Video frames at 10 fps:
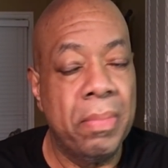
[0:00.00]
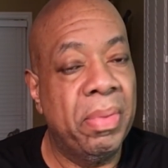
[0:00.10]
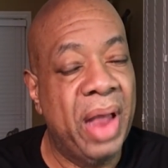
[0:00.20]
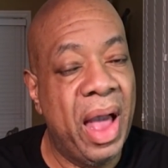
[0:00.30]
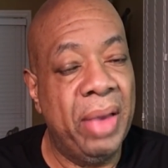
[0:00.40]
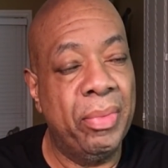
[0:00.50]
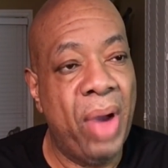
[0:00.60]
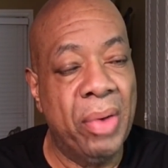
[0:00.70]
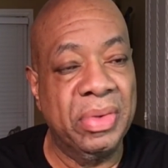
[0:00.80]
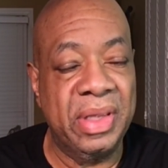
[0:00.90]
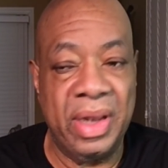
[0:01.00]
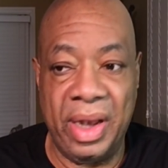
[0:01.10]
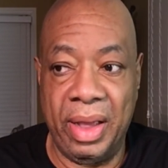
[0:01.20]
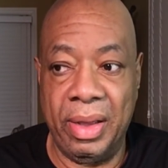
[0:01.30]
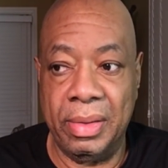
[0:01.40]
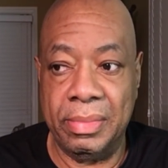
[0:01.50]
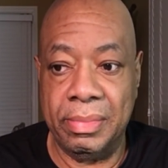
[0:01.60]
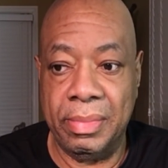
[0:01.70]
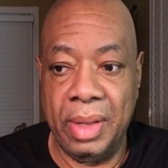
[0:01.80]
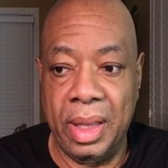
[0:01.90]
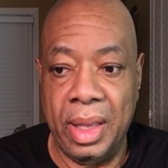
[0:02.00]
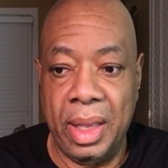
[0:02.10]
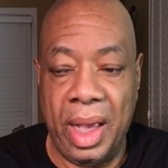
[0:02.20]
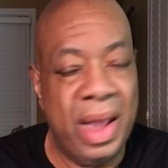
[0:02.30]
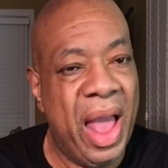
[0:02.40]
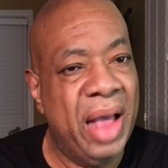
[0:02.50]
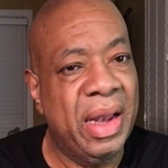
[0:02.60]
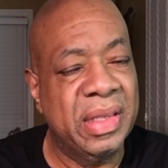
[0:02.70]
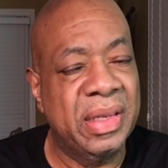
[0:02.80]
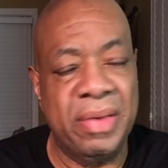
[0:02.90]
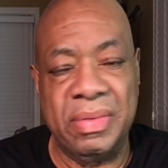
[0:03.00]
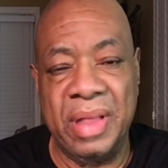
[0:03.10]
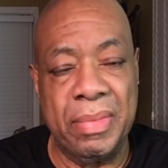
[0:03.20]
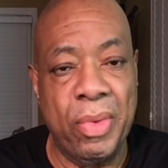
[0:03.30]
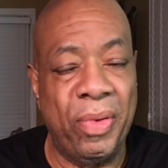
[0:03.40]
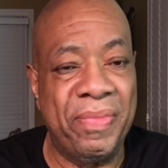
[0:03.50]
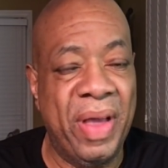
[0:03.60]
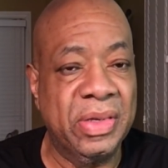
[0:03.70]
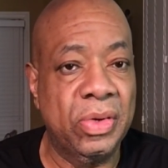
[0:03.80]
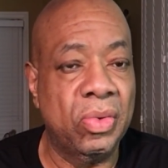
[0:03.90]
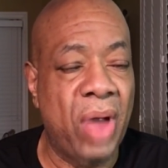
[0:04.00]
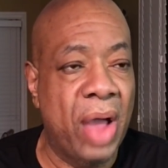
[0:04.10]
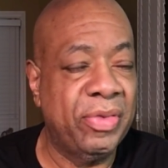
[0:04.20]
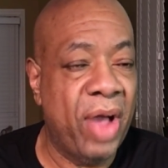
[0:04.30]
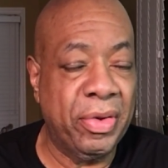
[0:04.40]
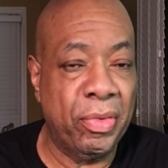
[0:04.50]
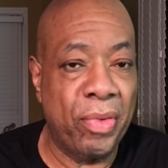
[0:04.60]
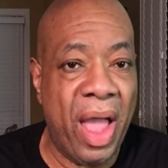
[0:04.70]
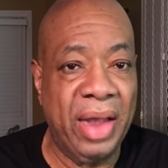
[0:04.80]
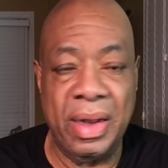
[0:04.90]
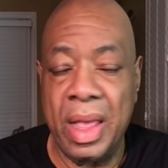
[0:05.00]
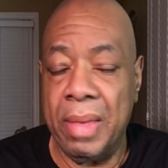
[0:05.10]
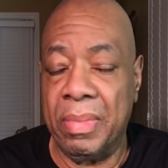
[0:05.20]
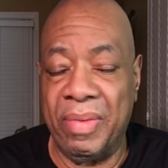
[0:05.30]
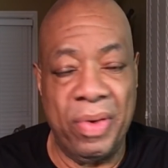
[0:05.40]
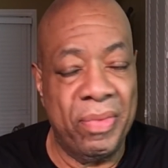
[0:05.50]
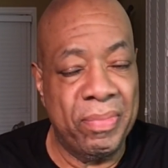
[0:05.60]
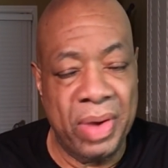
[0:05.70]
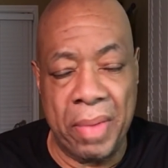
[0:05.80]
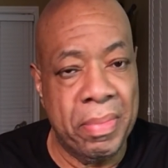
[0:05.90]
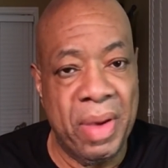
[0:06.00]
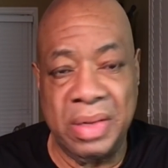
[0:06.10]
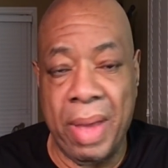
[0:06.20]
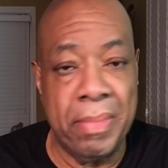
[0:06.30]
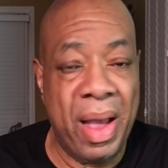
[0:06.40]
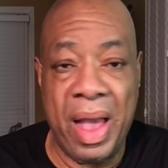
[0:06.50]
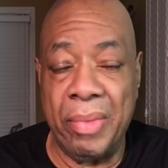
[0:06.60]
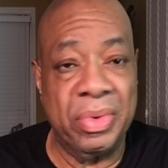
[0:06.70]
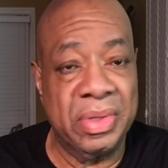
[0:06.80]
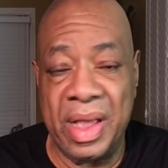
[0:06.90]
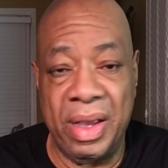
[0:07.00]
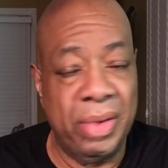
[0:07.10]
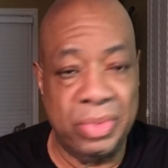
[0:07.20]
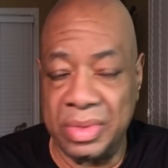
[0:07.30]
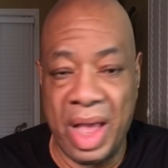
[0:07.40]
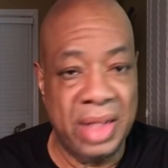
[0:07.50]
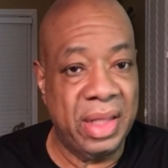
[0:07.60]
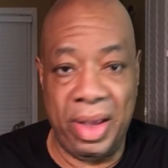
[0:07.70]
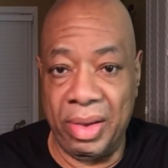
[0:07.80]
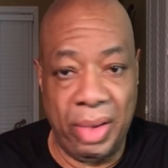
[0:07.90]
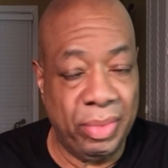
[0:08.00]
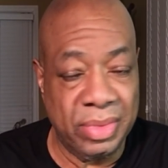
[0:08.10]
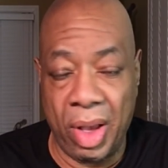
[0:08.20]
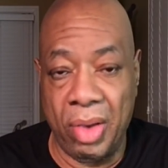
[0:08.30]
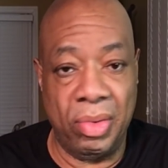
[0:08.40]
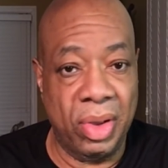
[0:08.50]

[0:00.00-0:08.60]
But while I was sitting there, and I listened to everything motivational, I tried to write, but for a couple months, my mind wasn't there. It was not there. It was gone.